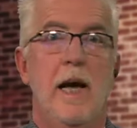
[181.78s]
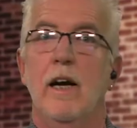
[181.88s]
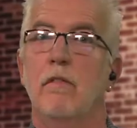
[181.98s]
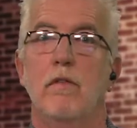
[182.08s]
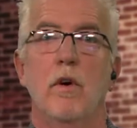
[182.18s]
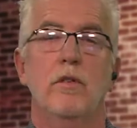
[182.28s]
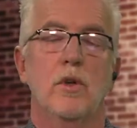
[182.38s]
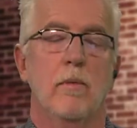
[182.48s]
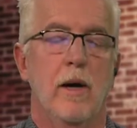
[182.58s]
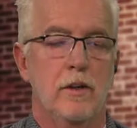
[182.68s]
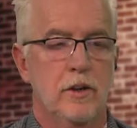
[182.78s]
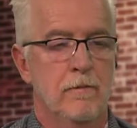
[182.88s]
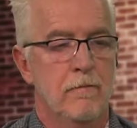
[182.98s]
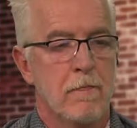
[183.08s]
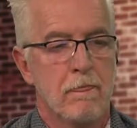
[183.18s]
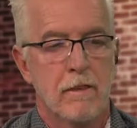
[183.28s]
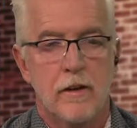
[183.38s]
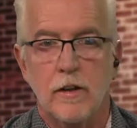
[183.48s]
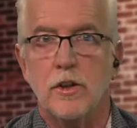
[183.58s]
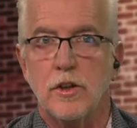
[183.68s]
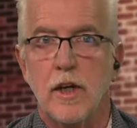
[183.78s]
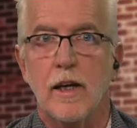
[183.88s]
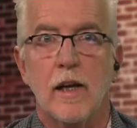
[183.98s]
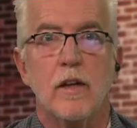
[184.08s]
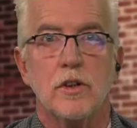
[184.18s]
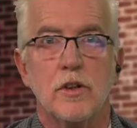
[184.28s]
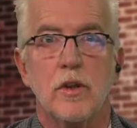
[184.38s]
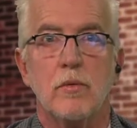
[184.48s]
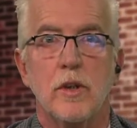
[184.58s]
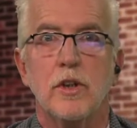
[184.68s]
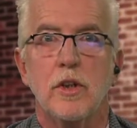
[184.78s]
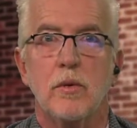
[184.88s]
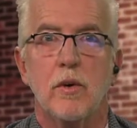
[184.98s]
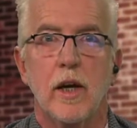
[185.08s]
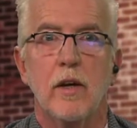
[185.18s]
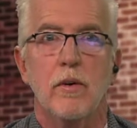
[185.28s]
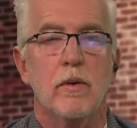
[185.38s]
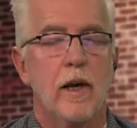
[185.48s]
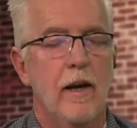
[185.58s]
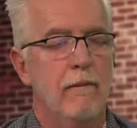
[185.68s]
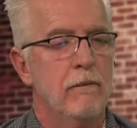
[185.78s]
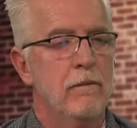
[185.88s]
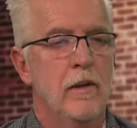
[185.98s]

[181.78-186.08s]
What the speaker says: back and forth so much. And she sat down and she said, Richie, you okay? You okay?